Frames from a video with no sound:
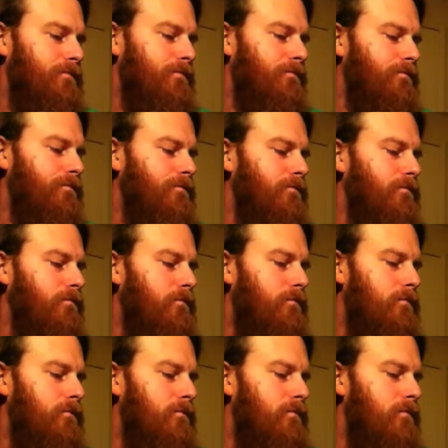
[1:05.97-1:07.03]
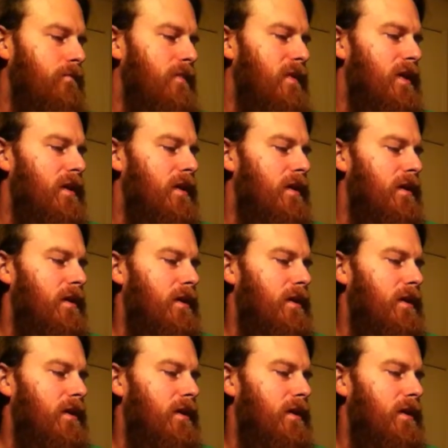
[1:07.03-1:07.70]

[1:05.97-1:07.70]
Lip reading: [no speech]